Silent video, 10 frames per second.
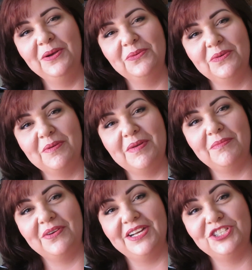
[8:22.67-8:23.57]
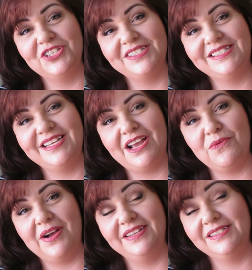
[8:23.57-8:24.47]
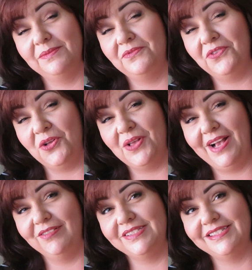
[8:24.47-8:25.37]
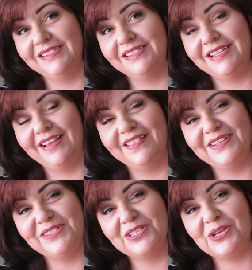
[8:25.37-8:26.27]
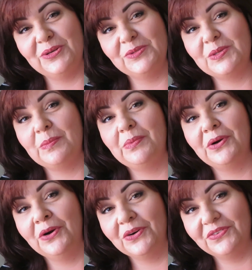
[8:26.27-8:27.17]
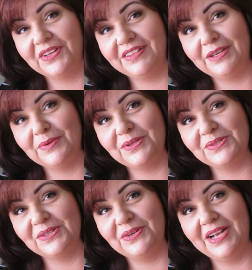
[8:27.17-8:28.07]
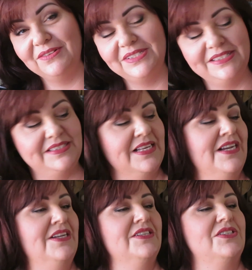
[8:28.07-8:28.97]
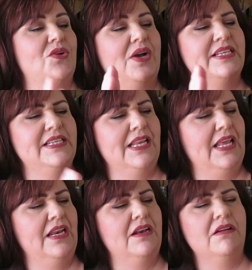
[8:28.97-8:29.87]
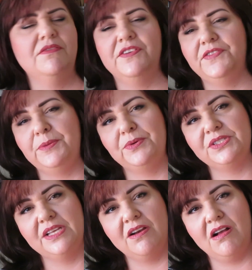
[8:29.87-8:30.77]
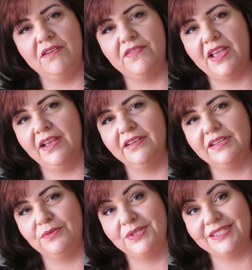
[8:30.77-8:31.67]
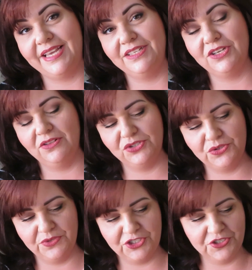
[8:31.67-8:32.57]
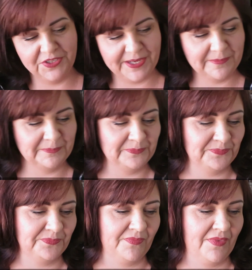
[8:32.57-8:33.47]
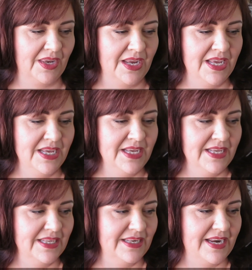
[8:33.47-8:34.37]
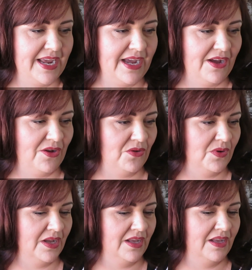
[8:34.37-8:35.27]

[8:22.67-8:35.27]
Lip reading: will remember I just DIY'd some fall houses, and this goes perfectly with those little houses. So I did get it on 50% off, and it was $8 originally. Now